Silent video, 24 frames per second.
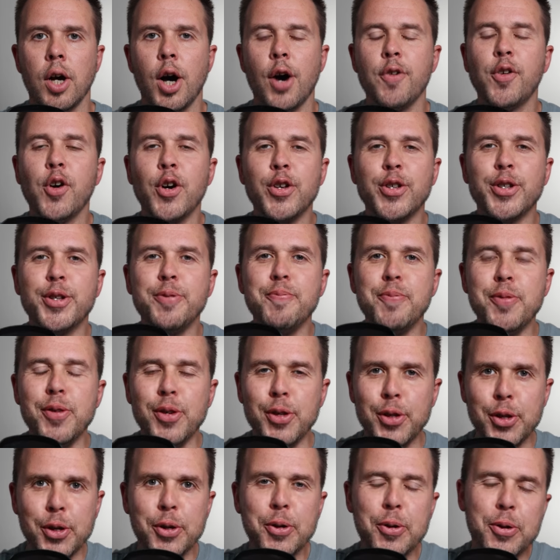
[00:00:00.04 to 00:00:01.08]
I've got some
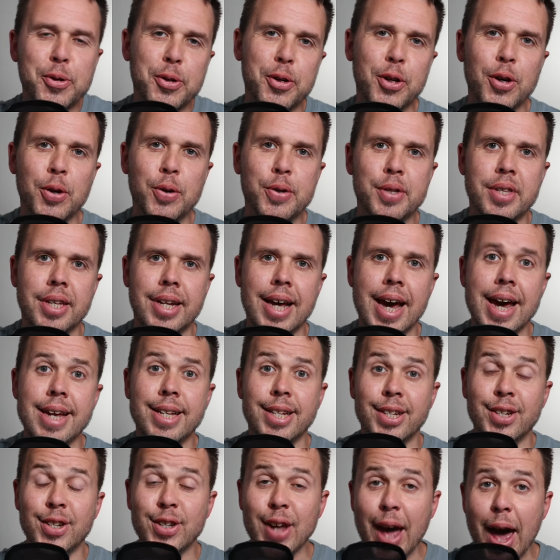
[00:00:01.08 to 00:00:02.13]
huge news today
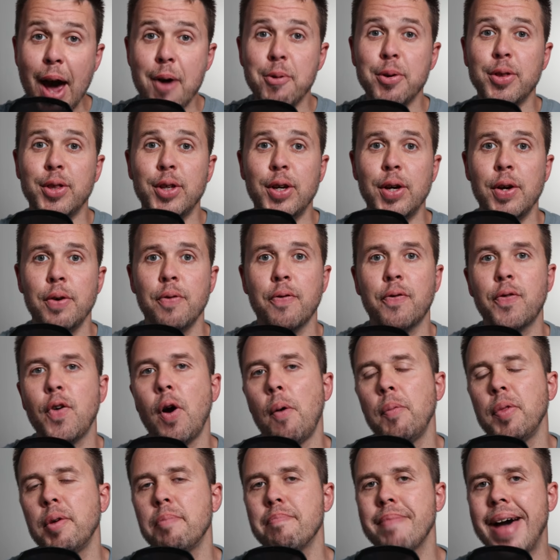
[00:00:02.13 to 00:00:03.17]
to share with you
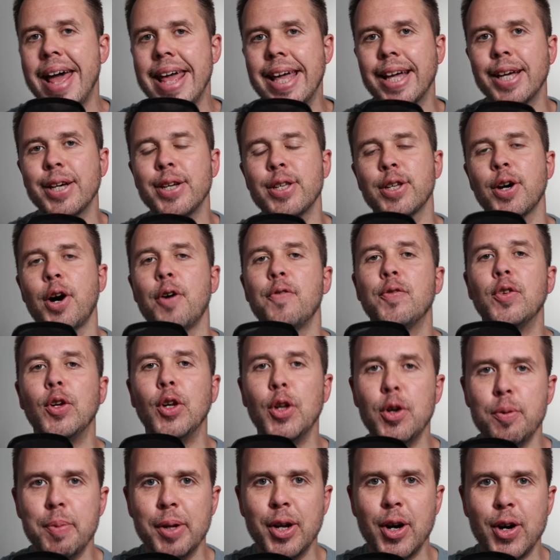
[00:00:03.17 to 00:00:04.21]
from the makers of
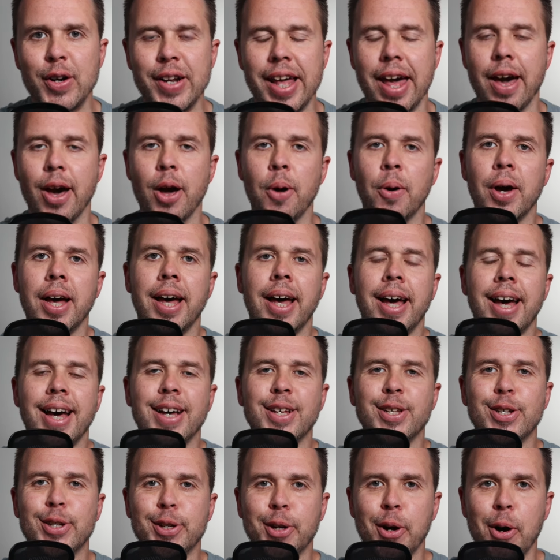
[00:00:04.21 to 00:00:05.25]
Luminar Neo,
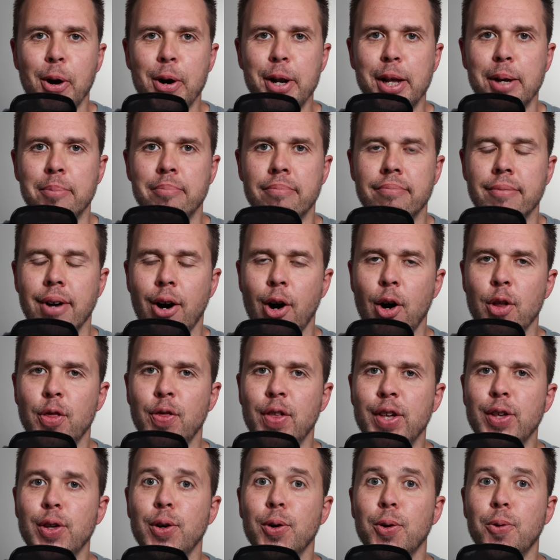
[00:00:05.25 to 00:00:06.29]
Skylum. I
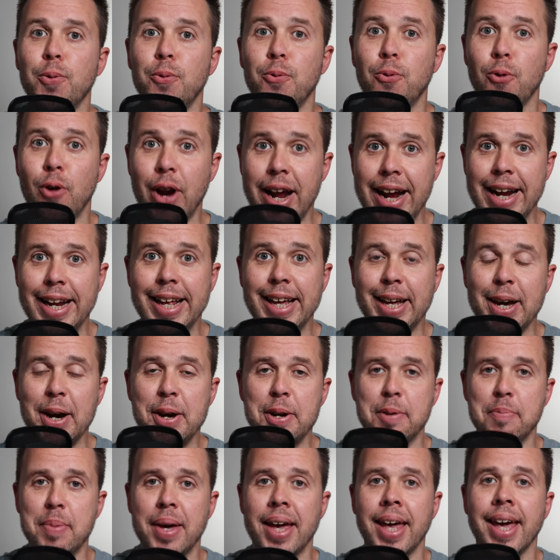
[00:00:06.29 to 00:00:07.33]
think you're really
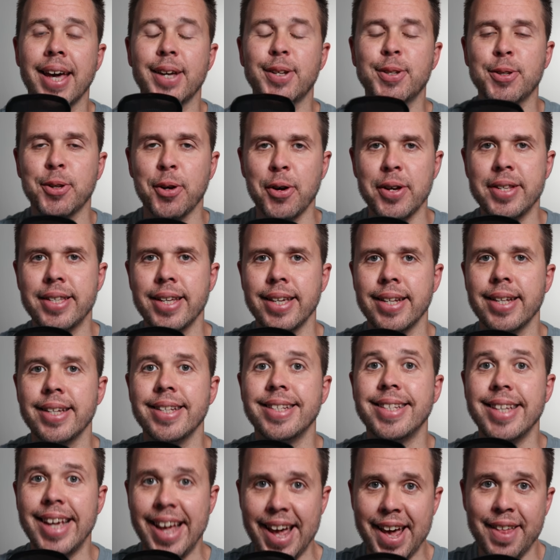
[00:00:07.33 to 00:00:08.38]
going to be excited
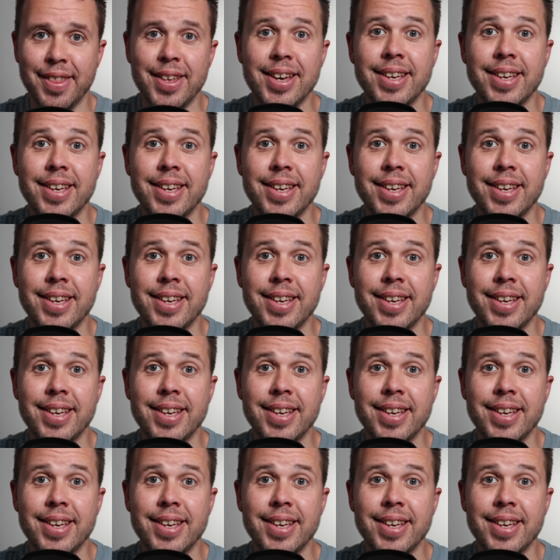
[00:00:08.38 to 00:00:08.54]
to hear